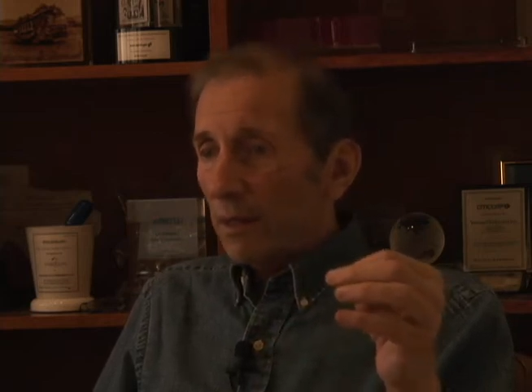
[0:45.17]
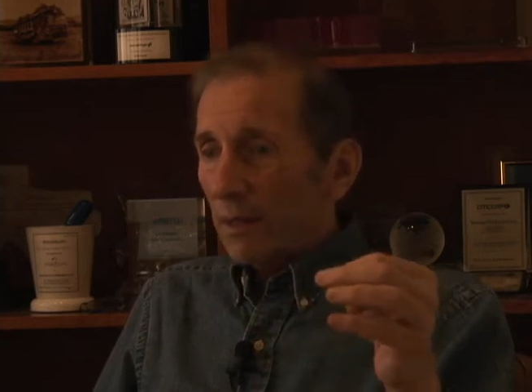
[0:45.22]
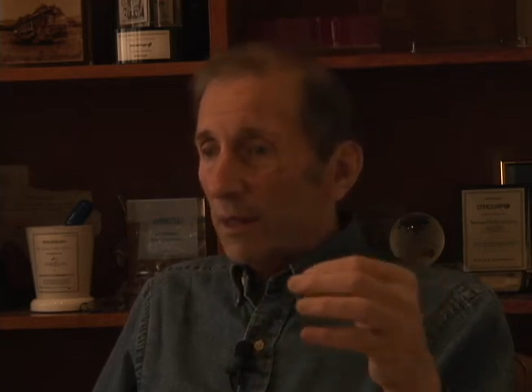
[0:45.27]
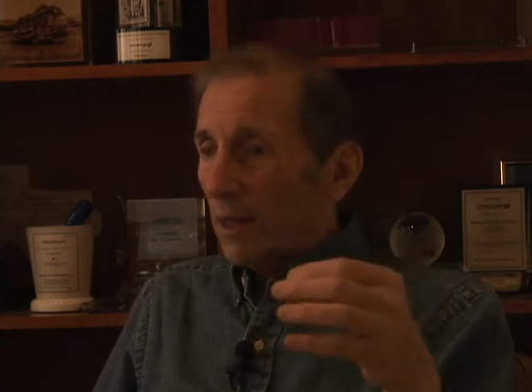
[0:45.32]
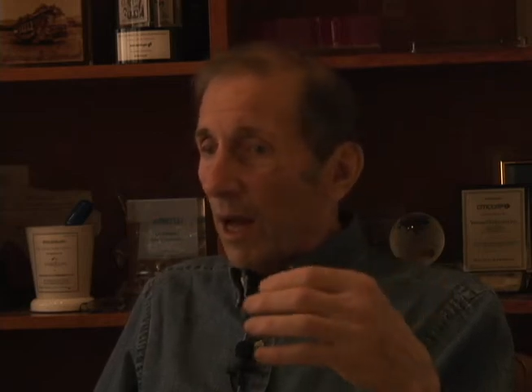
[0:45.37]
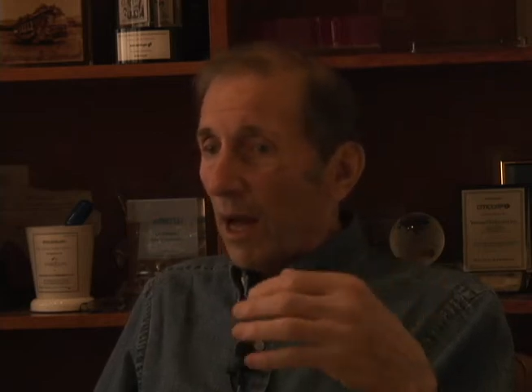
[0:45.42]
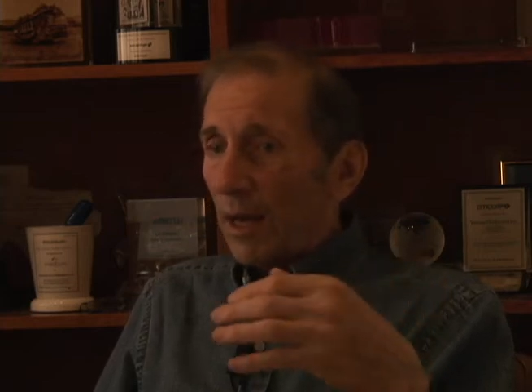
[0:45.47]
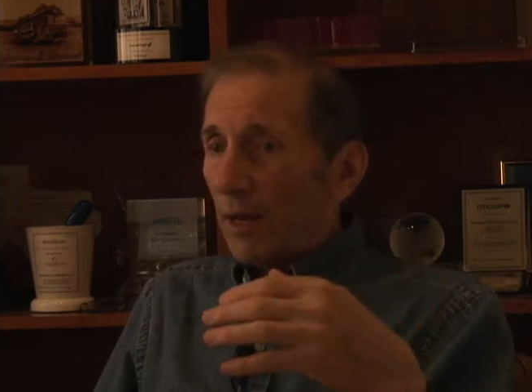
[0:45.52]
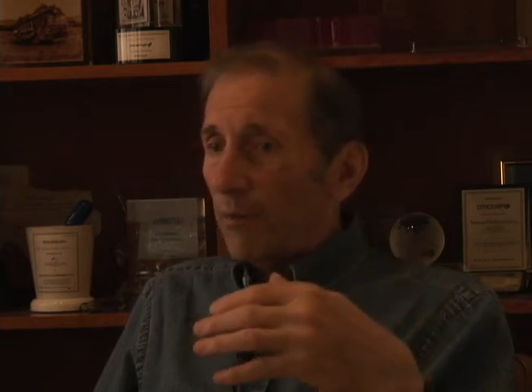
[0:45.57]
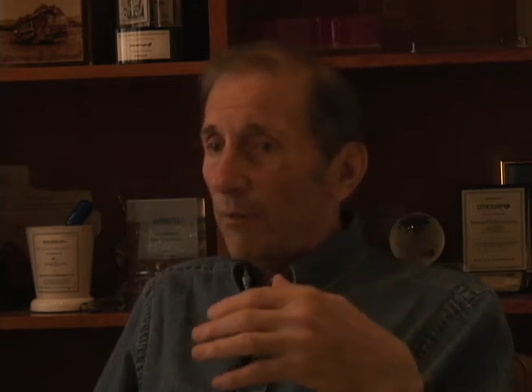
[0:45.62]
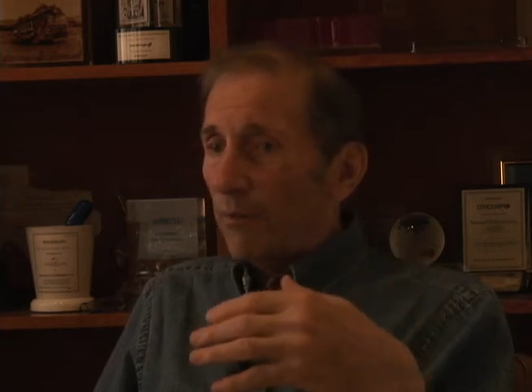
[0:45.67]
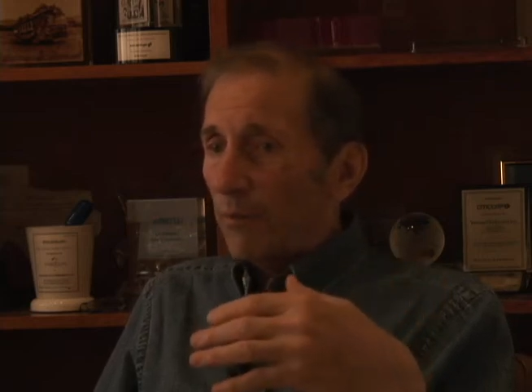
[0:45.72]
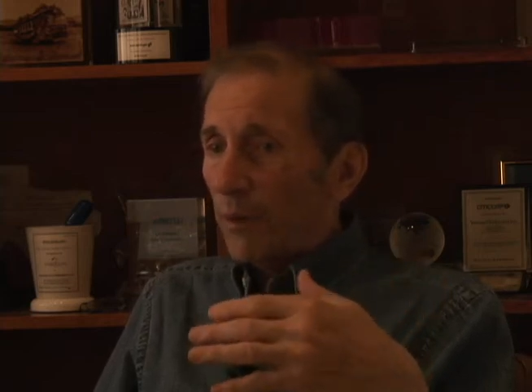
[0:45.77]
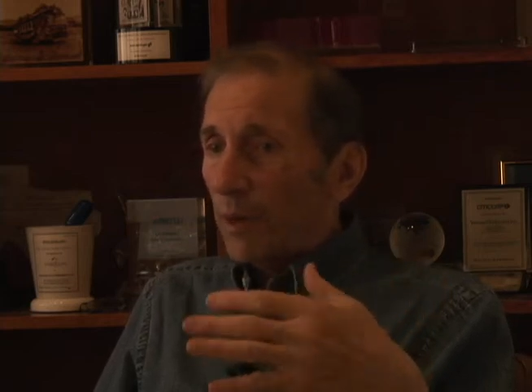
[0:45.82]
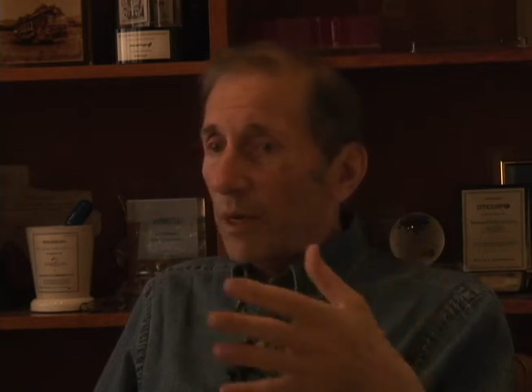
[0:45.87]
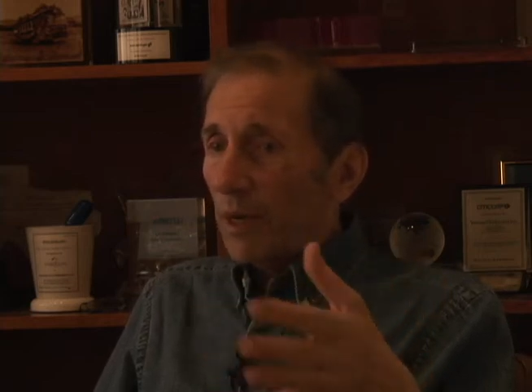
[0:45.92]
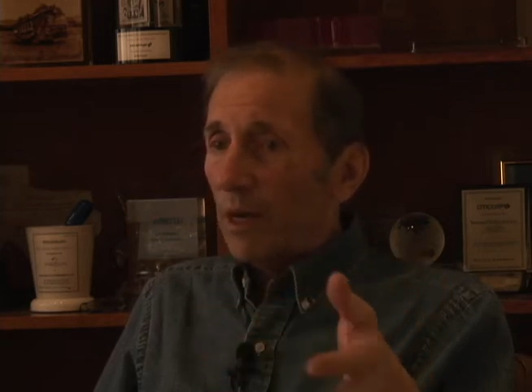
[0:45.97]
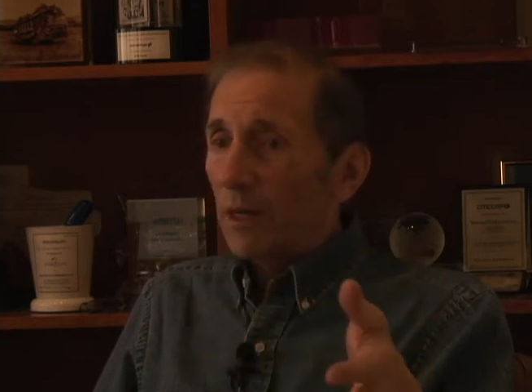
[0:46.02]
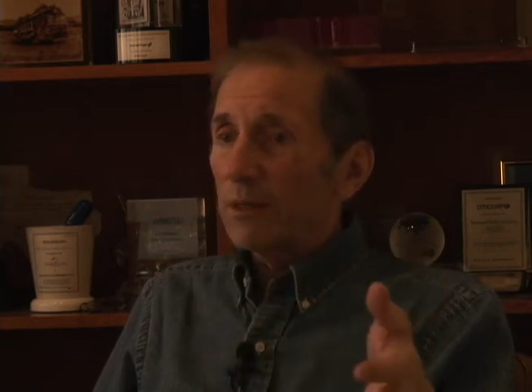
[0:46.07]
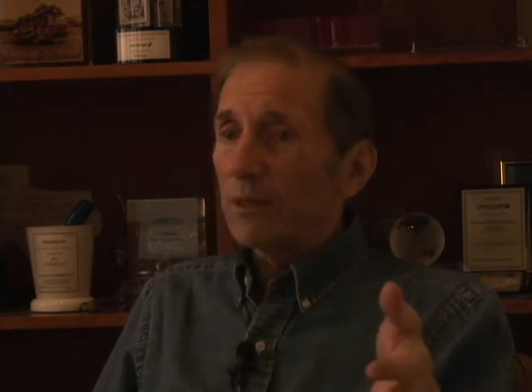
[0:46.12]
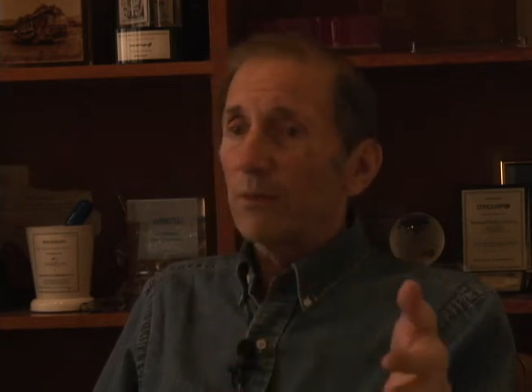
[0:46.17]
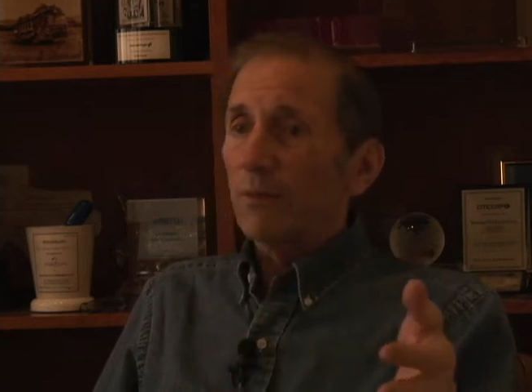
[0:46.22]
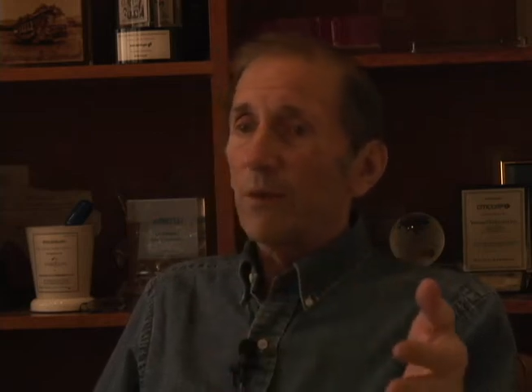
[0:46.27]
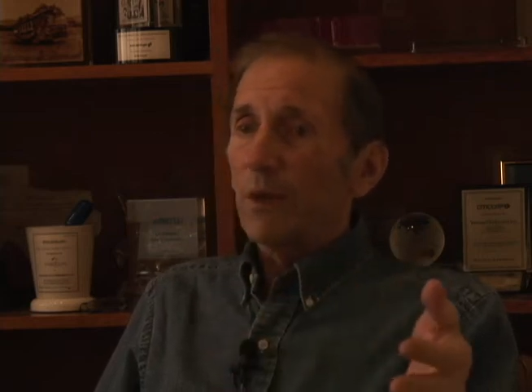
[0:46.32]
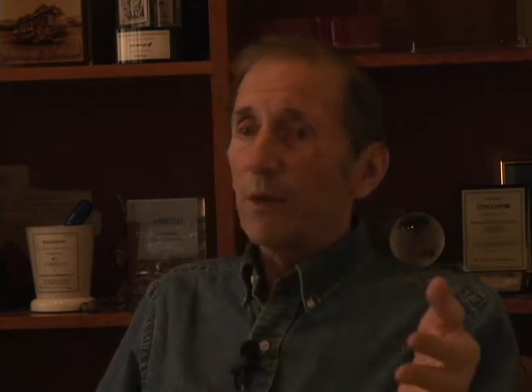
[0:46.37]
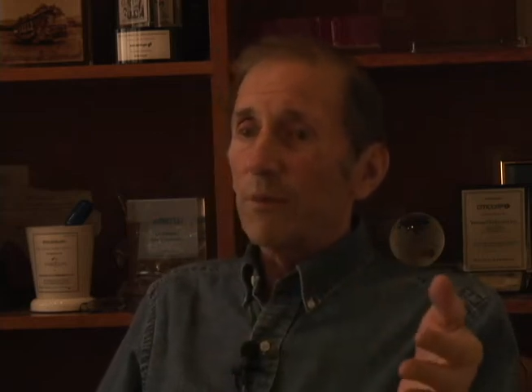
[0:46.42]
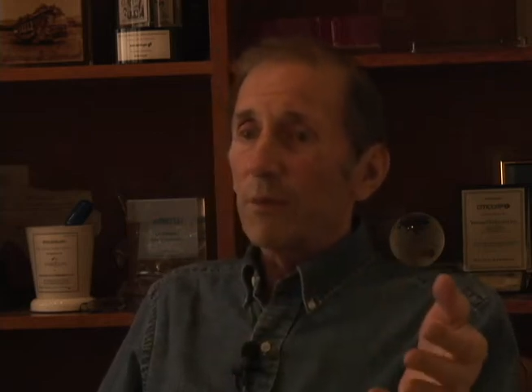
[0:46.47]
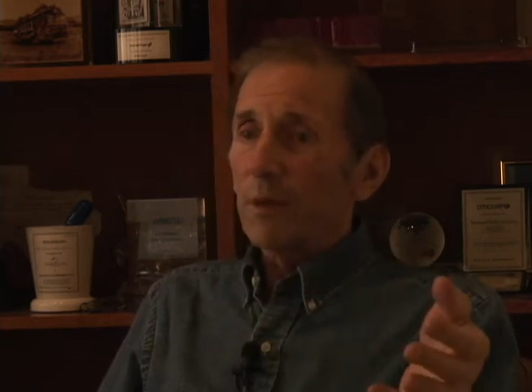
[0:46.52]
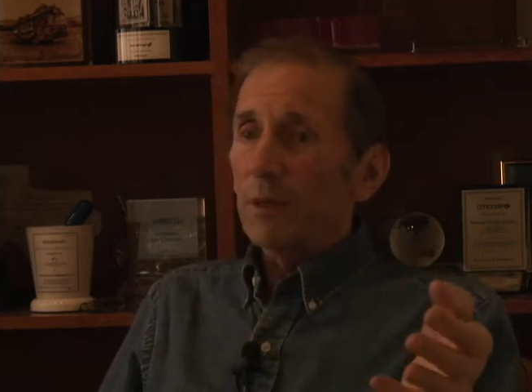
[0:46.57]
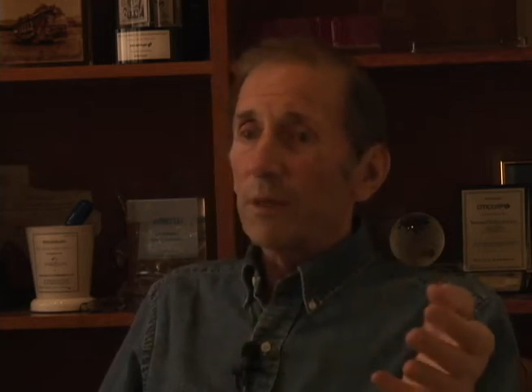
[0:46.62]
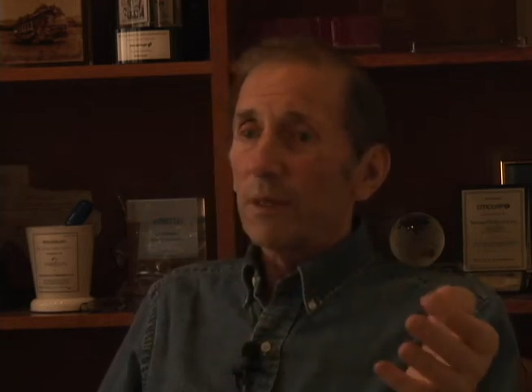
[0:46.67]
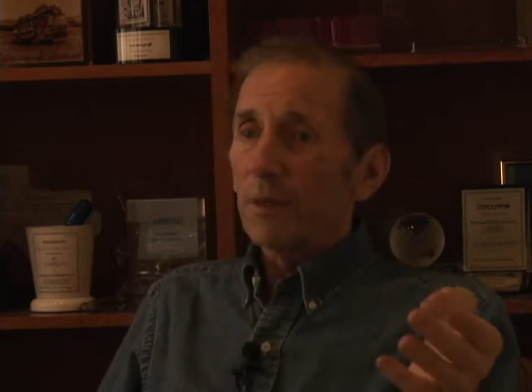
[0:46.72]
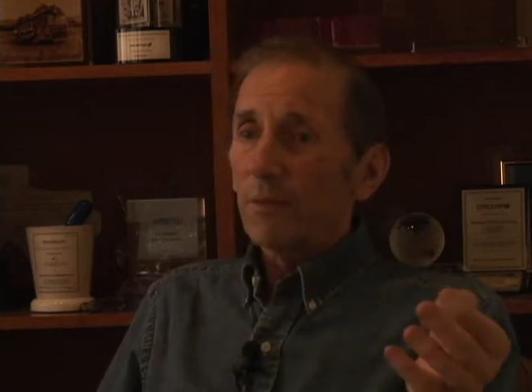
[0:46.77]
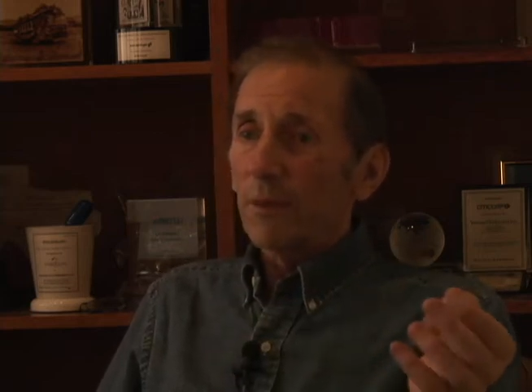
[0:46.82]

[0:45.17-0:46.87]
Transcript: Not because of Lehman,